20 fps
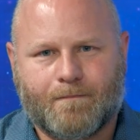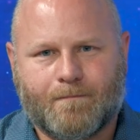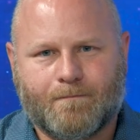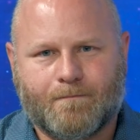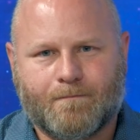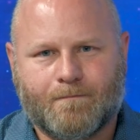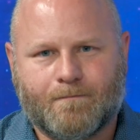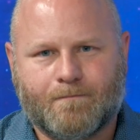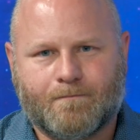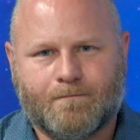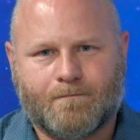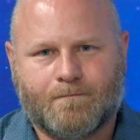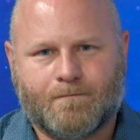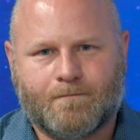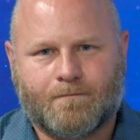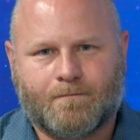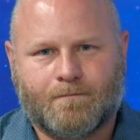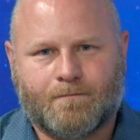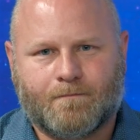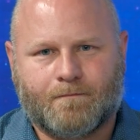
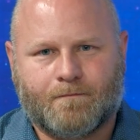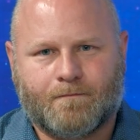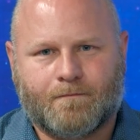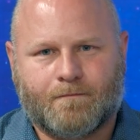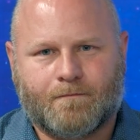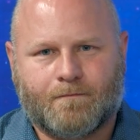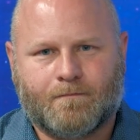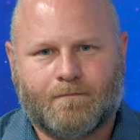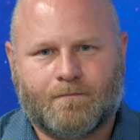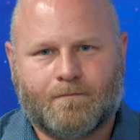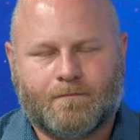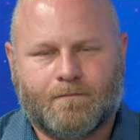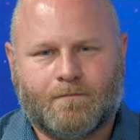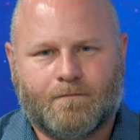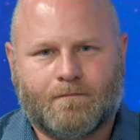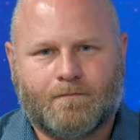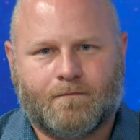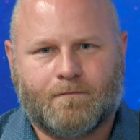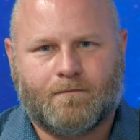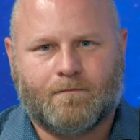
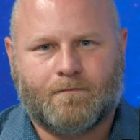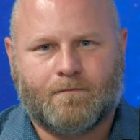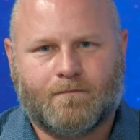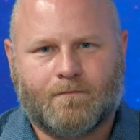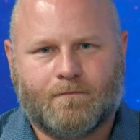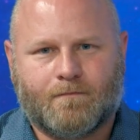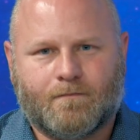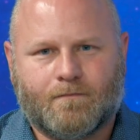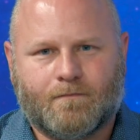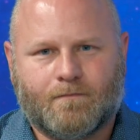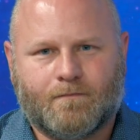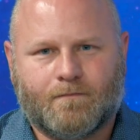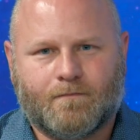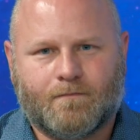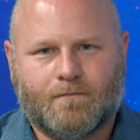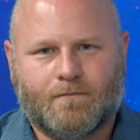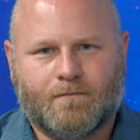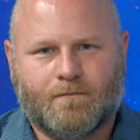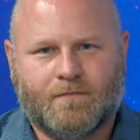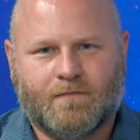
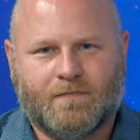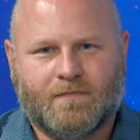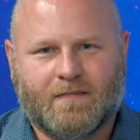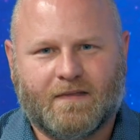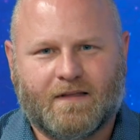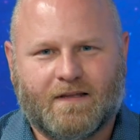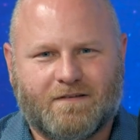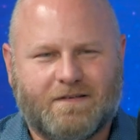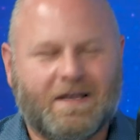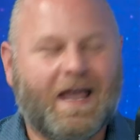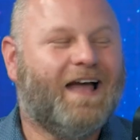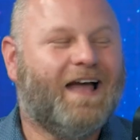The person shown says nothing.